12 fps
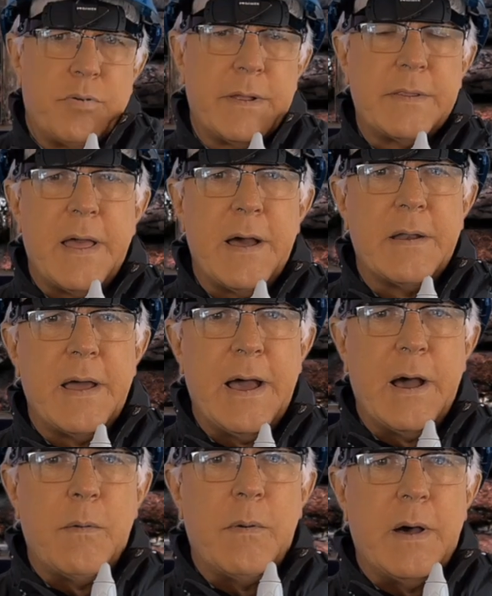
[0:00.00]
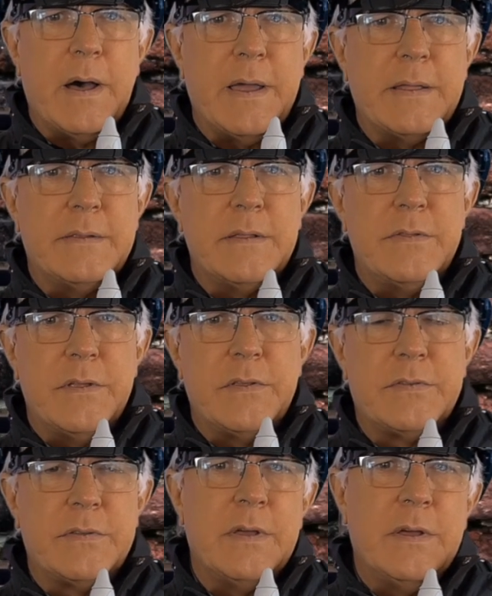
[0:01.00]
down how I did
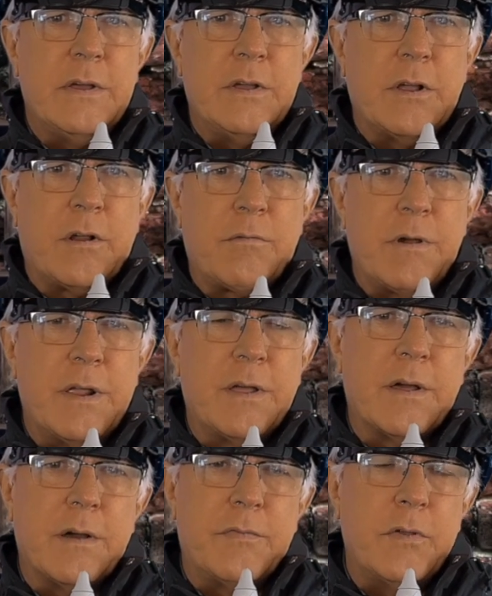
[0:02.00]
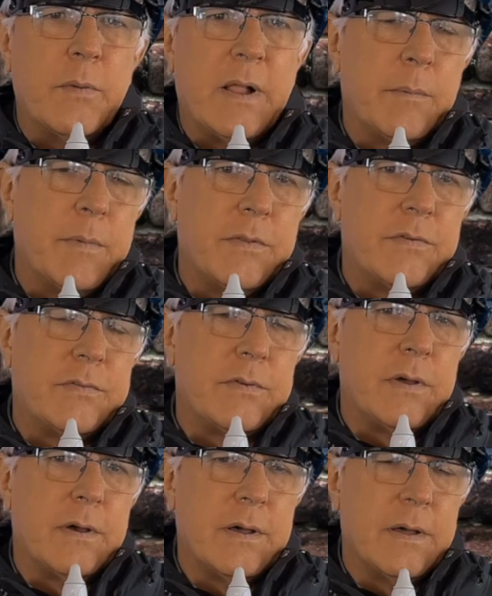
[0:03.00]
this, creating a few elements
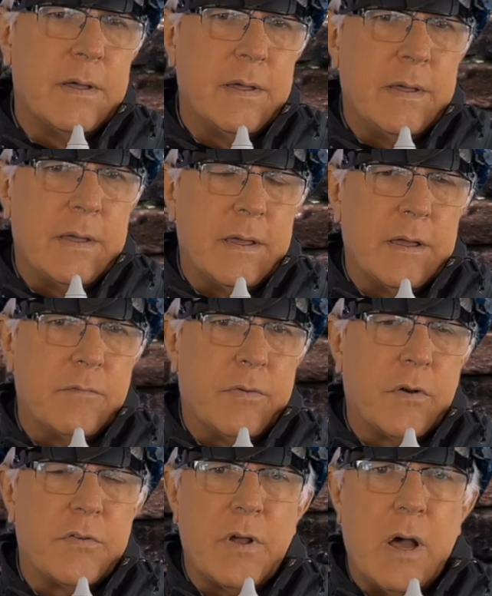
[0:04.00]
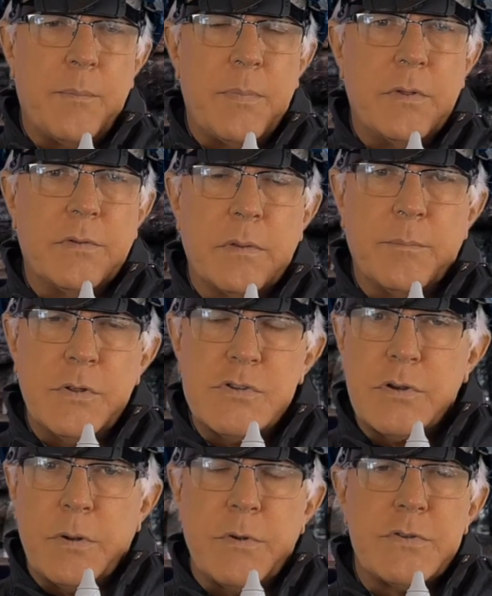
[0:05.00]
in Photoshop using
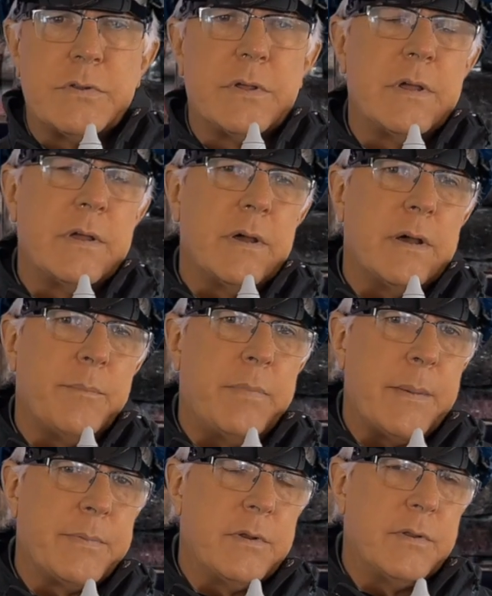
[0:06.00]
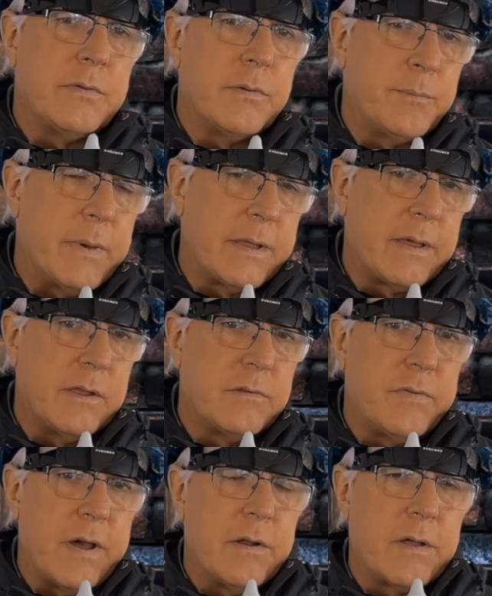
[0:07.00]
Midjourney originally, popped it into, in my case,
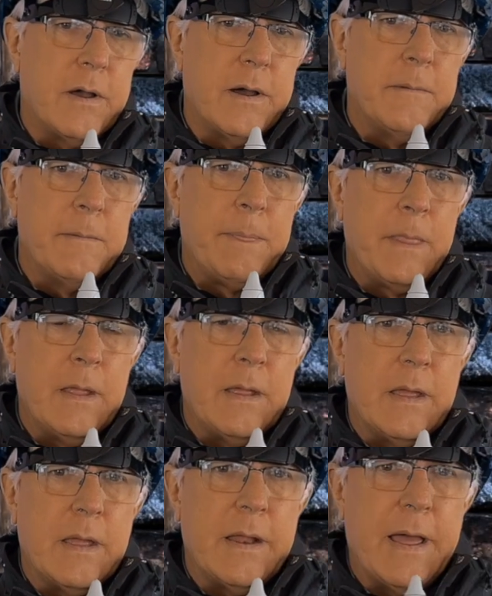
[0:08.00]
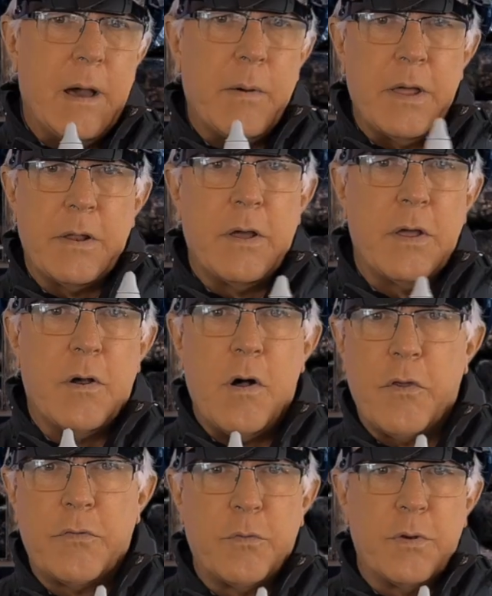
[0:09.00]
Final Cut, and how it
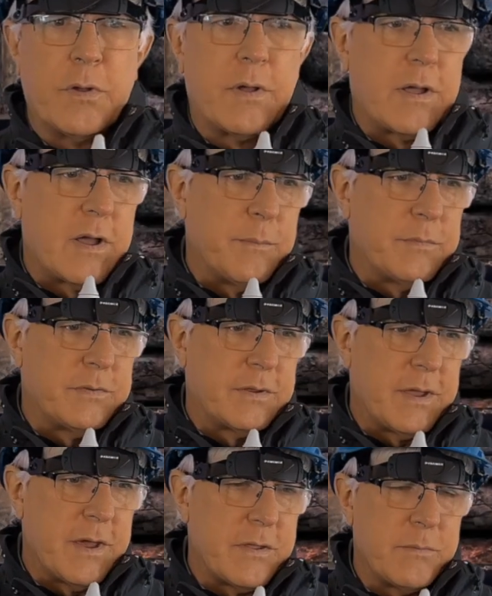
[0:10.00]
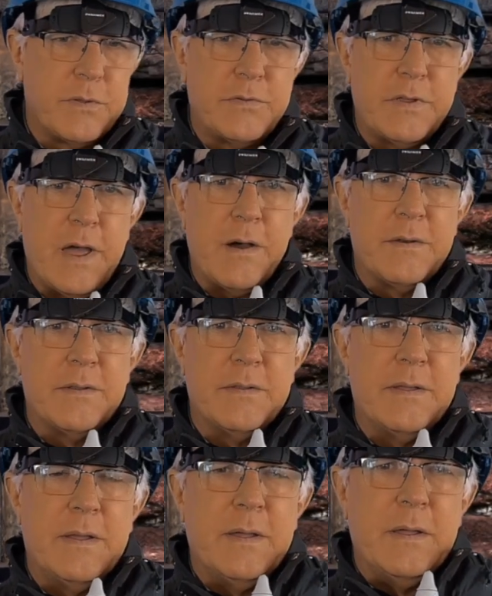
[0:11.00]
all sort of comes together with sound
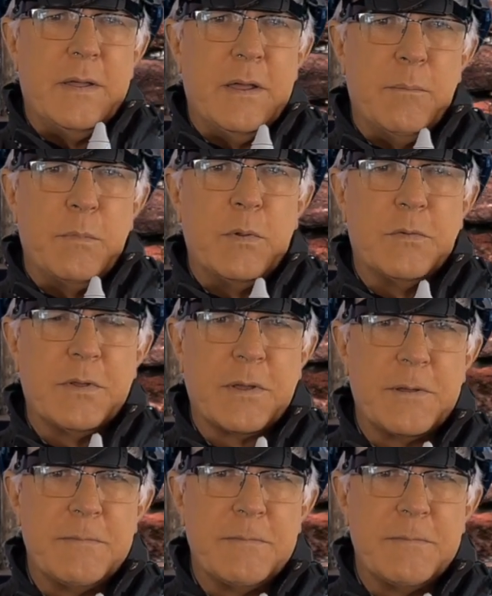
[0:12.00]
and music.